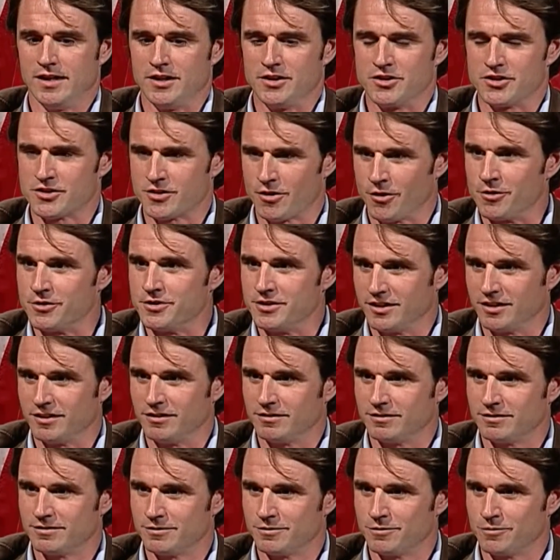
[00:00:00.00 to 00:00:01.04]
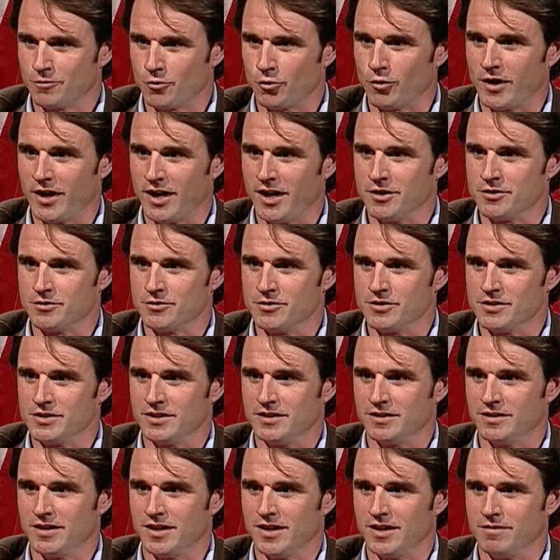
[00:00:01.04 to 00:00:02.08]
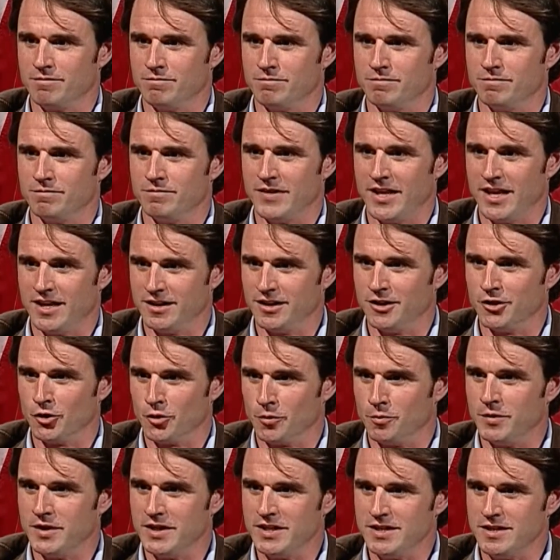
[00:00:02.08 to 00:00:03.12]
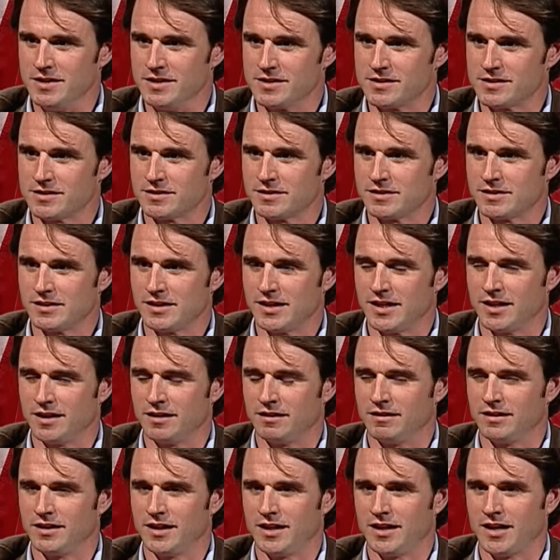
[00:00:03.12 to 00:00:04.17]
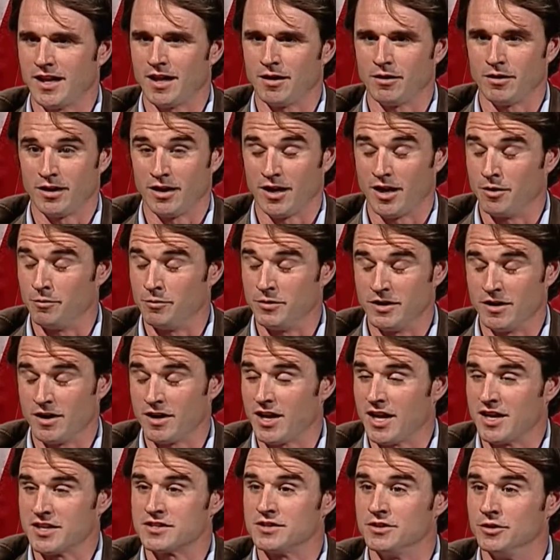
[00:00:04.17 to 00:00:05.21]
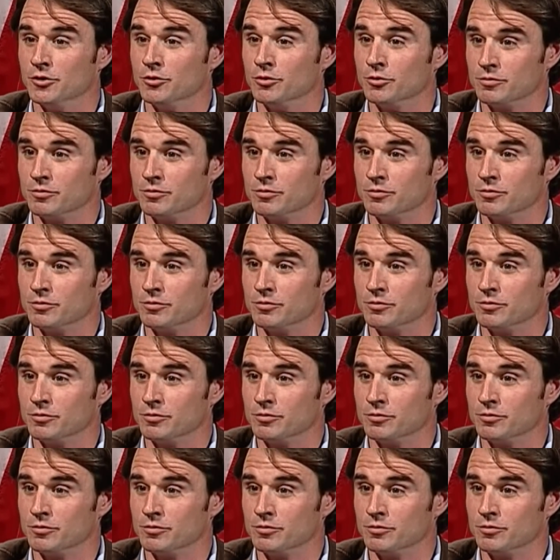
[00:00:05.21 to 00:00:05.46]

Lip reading: searching for answers and that inner peace. Mm-hmm. And I'll be honest.